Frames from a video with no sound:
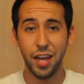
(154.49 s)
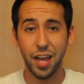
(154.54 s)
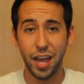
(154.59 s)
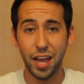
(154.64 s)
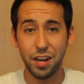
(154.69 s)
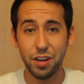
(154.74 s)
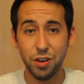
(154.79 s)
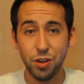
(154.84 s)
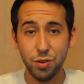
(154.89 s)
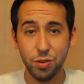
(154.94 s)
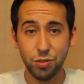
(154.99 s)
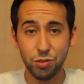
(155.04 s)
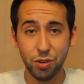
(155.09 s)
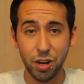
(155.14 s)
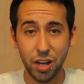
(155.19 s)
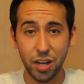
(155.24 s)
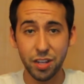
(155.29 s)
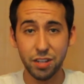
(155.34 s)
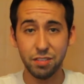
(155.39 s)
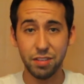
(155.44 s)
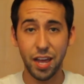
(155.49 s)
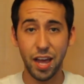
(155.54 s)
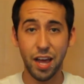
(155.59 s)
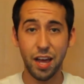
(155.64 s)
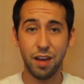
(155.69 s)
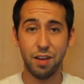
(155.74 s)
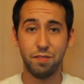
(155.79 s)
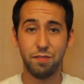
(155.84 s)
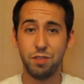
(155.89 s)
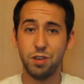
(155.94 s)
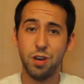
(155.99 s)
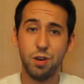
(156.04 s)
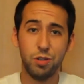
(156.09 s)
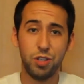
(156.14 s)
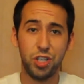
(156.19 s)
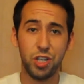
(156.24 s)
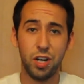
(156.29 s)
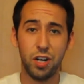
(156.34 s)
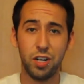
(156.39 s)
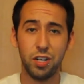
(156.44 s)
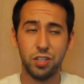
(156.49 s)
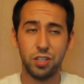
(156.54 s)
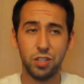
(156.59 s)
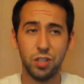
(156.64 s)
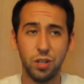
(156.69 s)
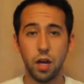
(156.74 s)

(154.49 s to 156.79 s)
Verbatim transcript: and neutrons have no charge.